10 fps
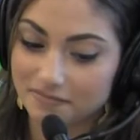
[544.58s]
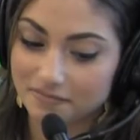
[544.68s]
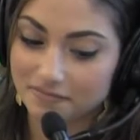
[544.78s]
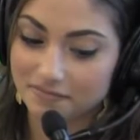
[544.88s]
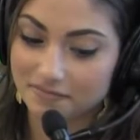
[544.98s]

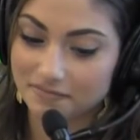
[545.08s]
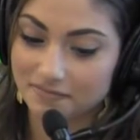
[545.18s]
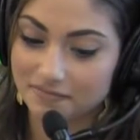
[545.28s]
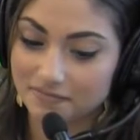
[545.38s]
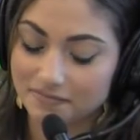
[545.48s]

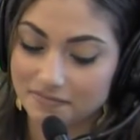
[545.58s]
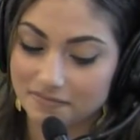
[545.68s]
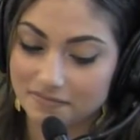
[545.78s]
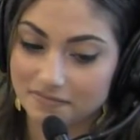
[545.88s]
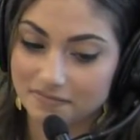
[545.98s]

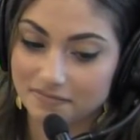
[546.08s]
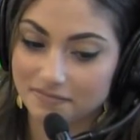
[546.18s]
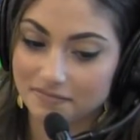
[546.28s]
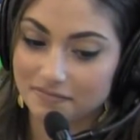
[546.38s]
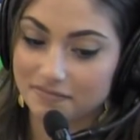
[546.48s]

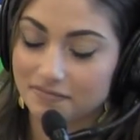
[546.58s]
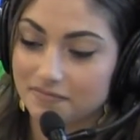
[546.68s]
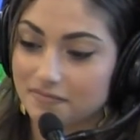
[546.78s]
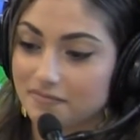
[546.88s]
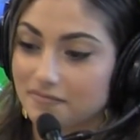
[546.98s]

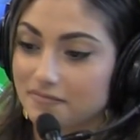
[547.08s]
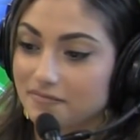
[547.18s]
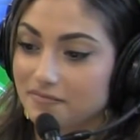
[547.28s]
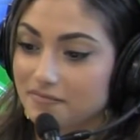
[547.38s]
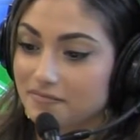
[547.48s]

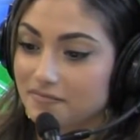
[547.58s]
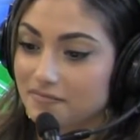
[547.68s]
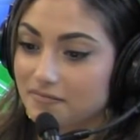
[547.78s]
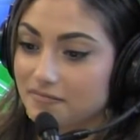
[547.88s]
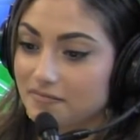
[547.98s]

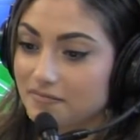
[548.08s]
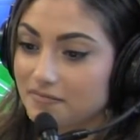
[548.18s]
(silent)